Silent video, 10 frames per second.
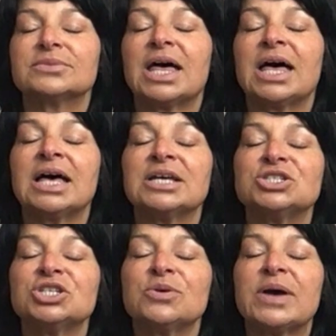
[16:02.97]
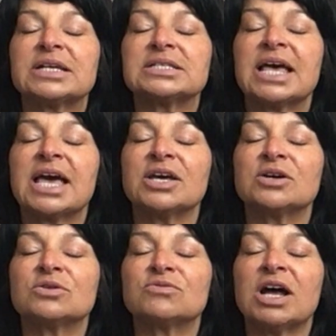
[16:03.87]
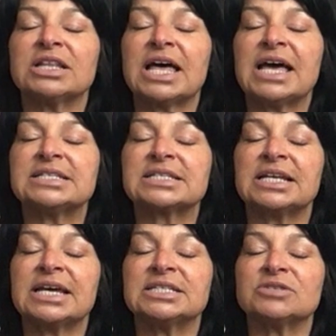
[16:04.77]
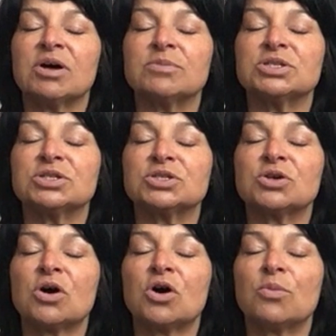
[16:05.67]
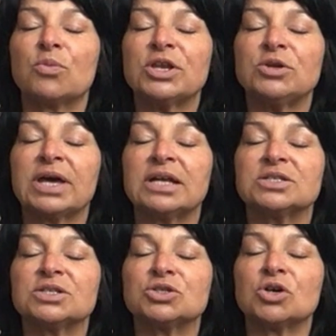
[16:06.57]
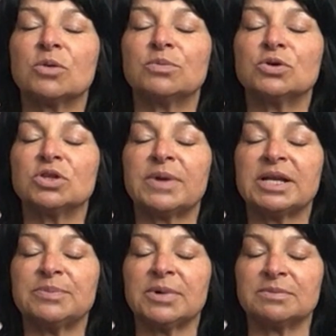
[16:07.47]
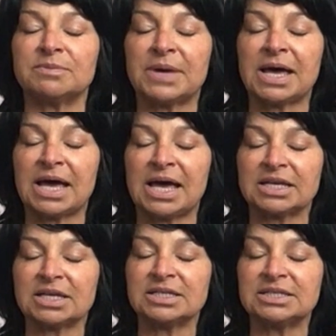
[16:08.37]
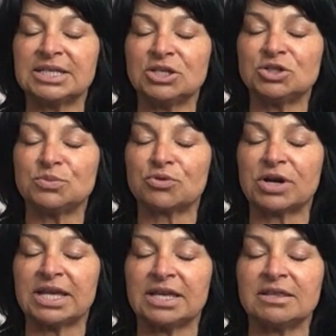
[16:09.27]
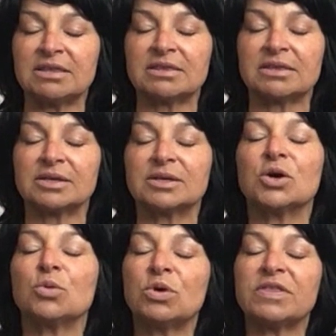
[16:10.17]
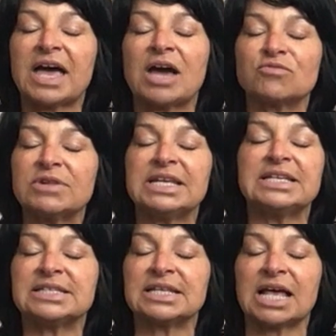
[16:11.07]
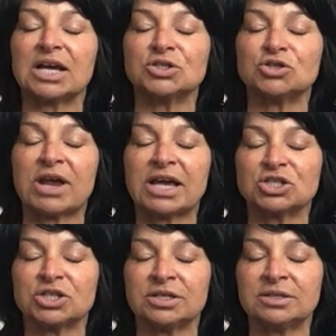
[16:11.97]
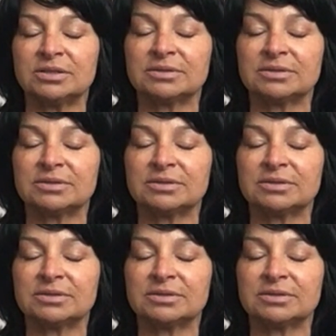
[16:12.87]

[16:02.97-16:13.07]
As you exhale, ride that escalator up to the top. When you get to the top, pull the belly button back. Continue to breathe without releasing that contraction.